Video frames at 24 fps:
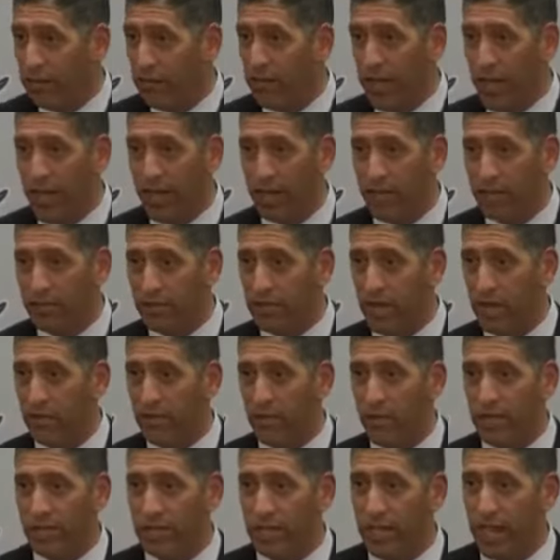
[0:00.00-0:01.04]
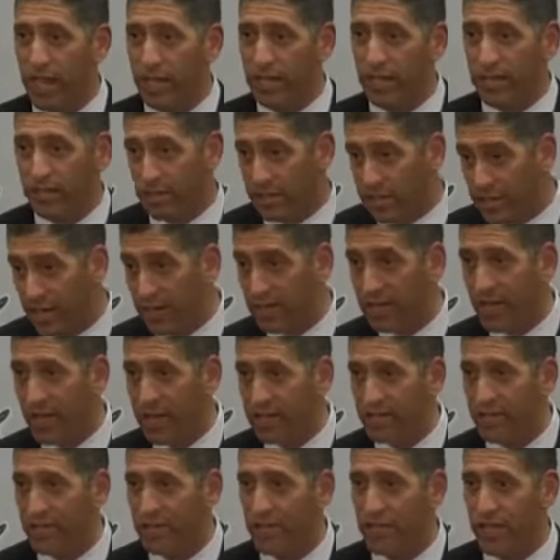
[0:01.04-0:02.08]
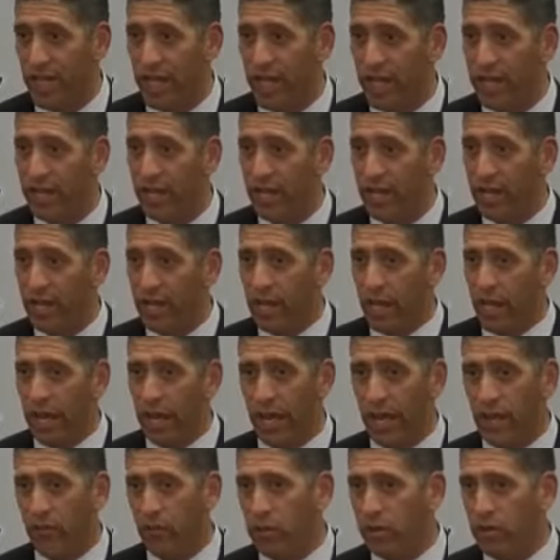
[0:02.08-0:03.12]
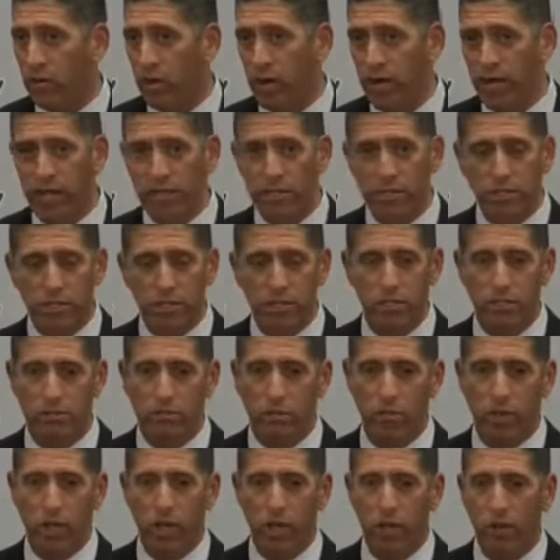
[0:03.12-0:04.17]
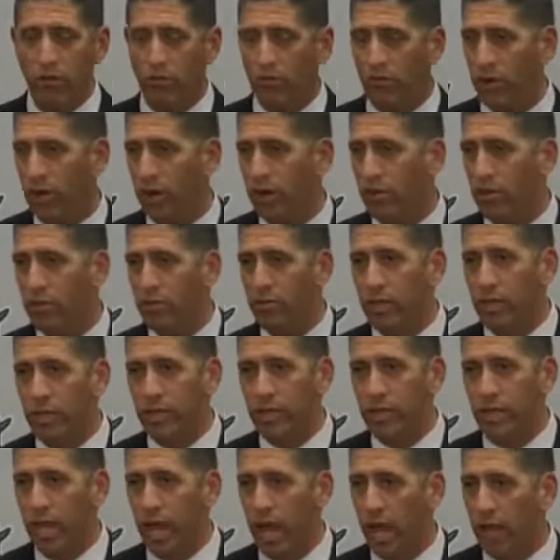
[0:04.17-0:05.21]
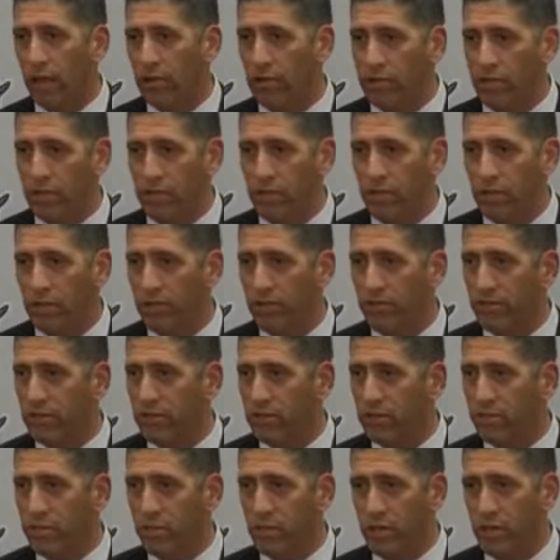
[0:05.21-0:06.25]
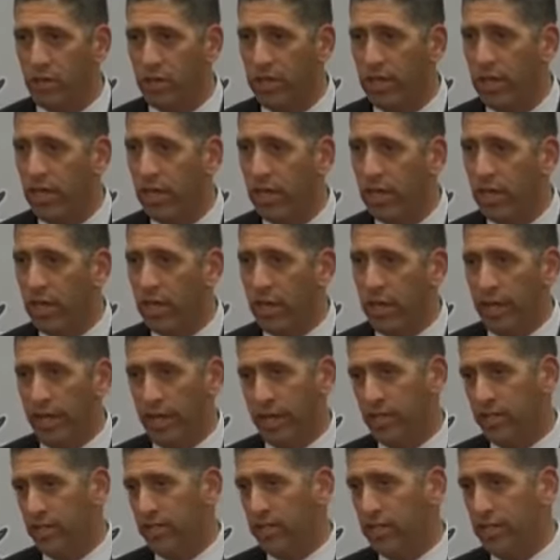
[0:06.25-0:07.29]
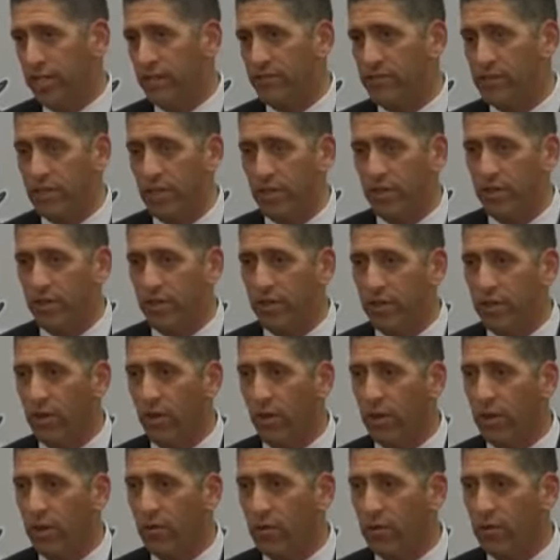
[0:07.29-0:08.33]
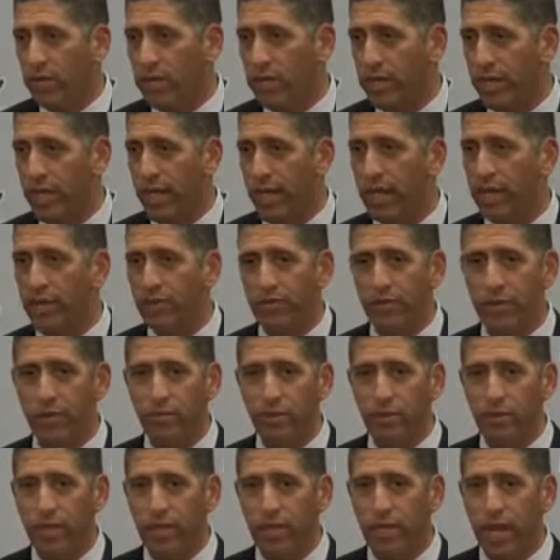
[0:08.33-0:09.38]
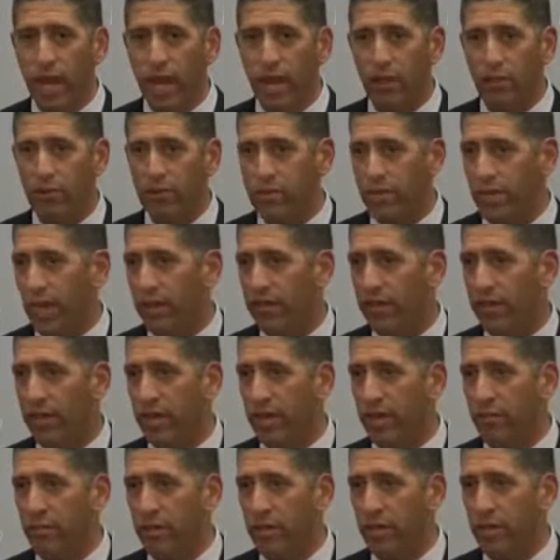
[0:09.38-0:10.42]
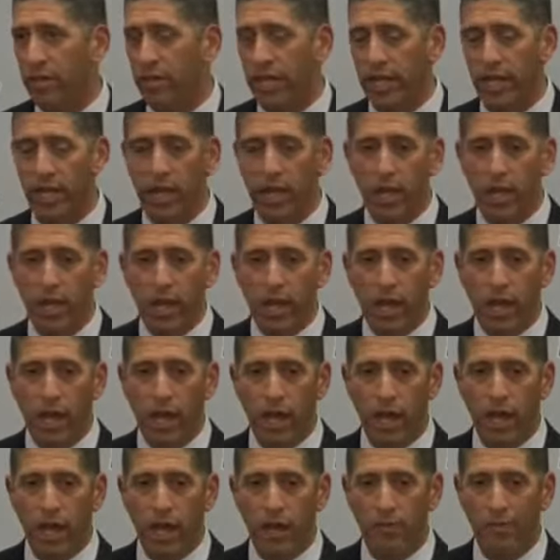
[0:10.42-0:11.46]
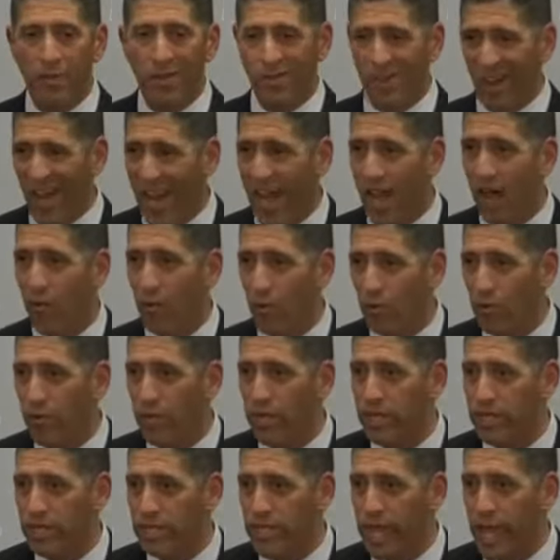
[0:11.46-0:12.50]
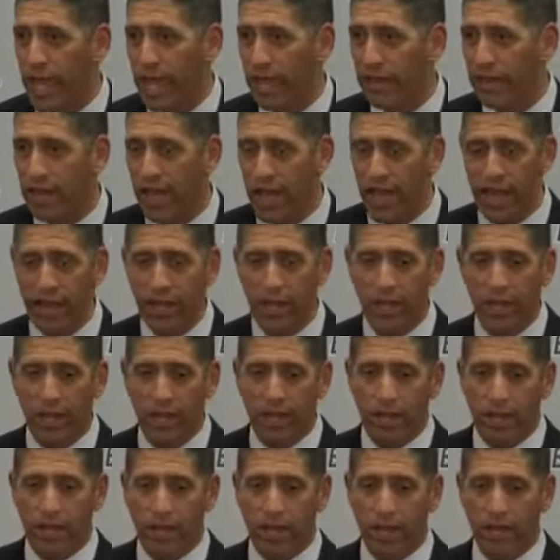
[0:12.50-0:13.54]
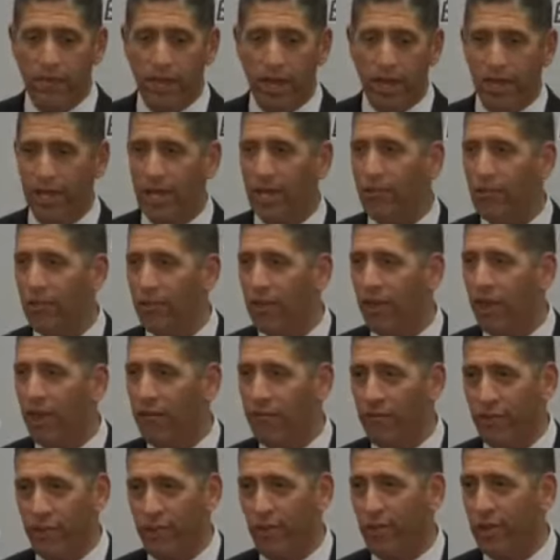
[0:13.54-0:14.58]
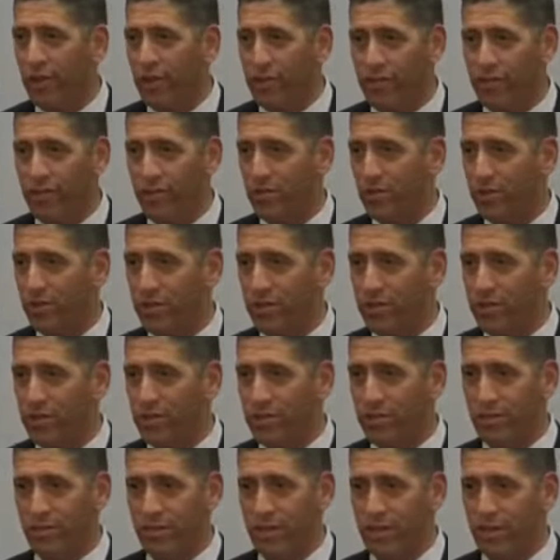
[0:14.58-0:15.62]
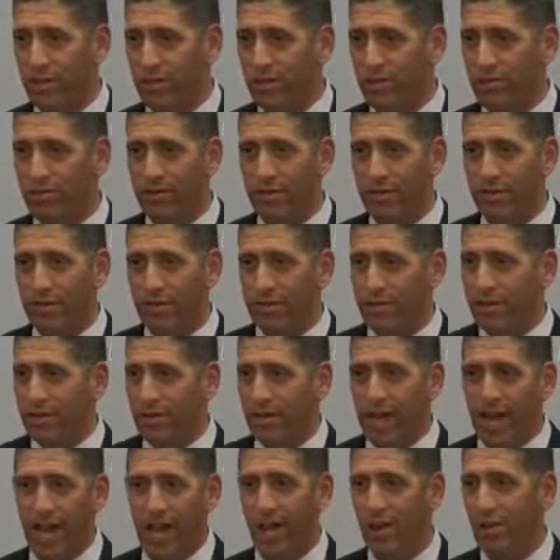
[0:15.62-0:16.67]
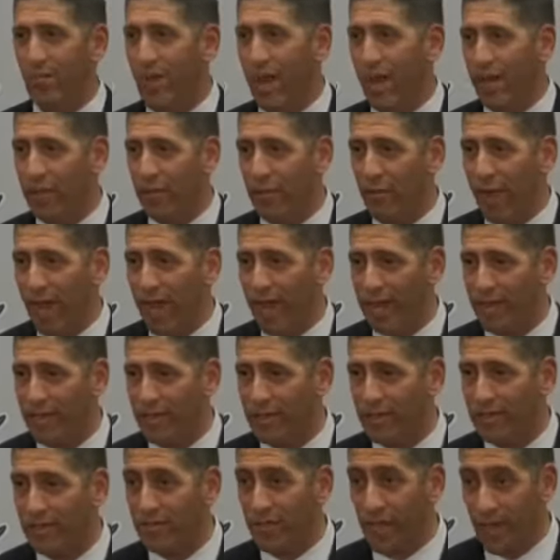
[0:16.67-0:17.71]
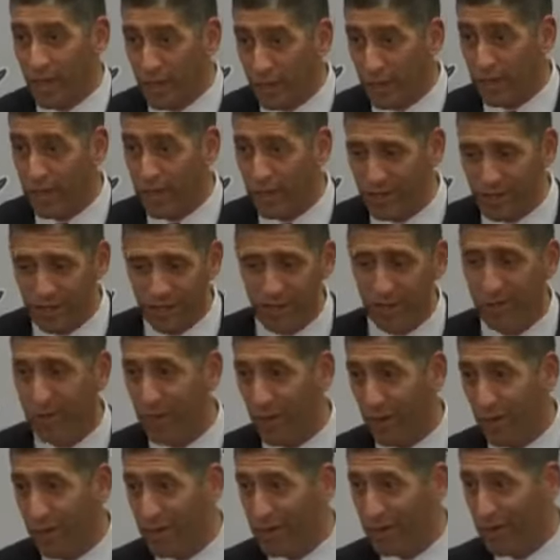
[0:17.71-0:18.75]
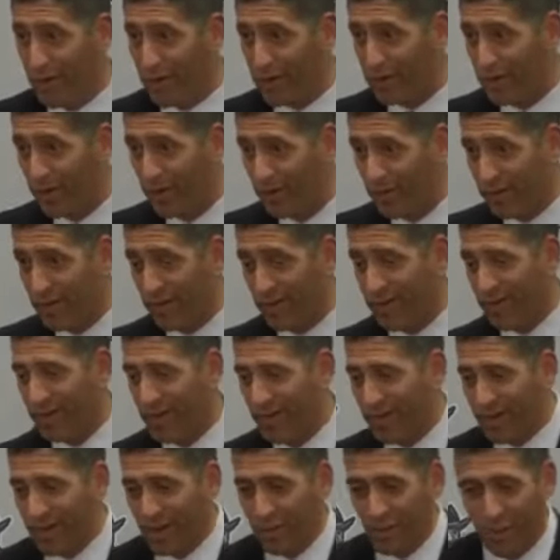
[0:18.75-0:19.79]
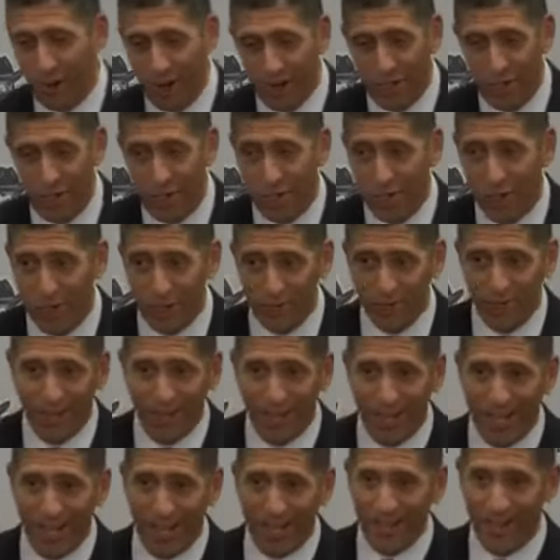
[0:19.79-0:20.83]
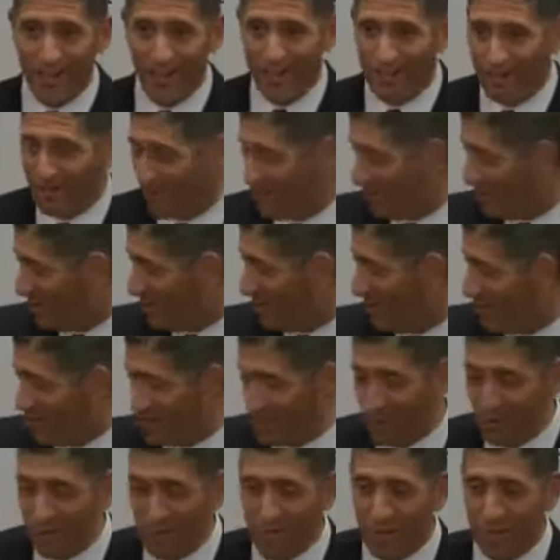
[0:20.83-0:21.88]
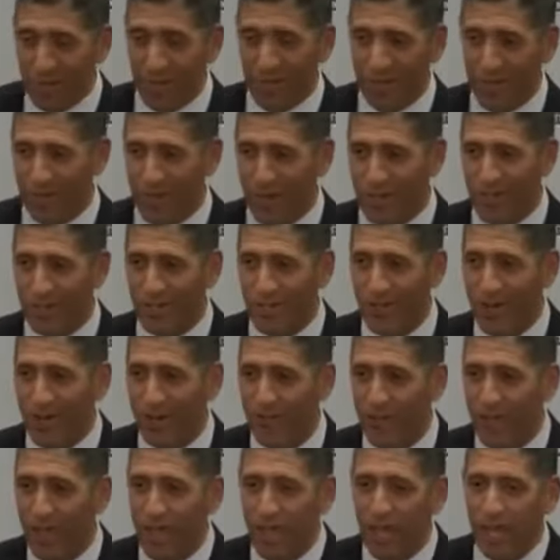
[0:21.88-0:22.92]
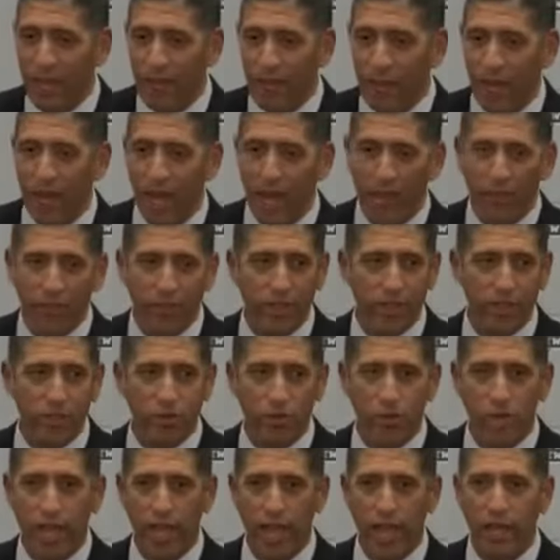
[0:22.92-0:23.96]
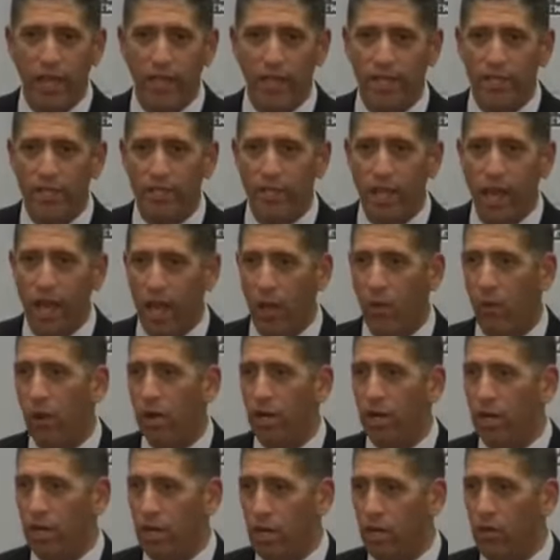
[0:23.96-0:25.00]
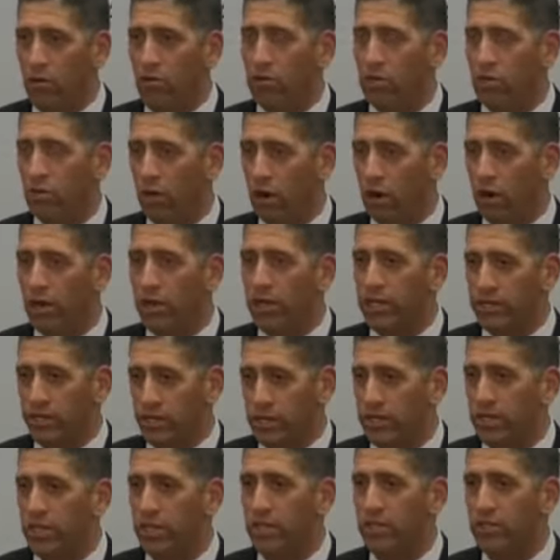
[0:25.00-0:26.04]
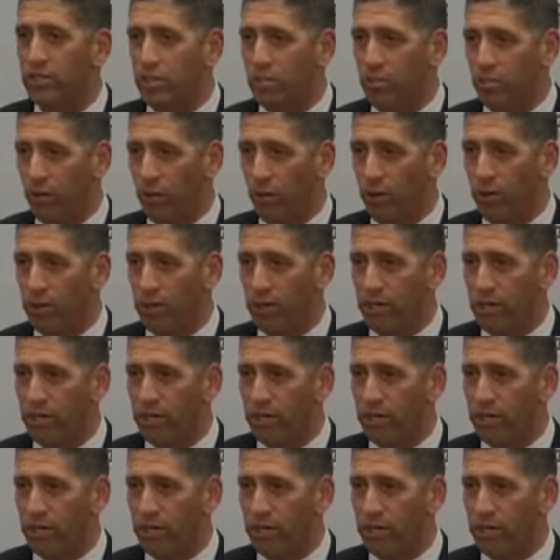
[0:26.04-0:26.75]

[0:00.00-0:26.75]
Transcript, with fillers: that at Southwest Texas, now Texas State, and we raised well over $100 million at the University of Missouri. And I just left Southern Illinois where we did $83 million in athletic building. Um, you know, how will we attack that? Um, I never thought fundraising was, you know, higher mathematics. Thank goodness, if you saw my transcript here. the press assures me that he hasn't dug too deep in my transcript. But I think the reality is I want to go to our existing supporters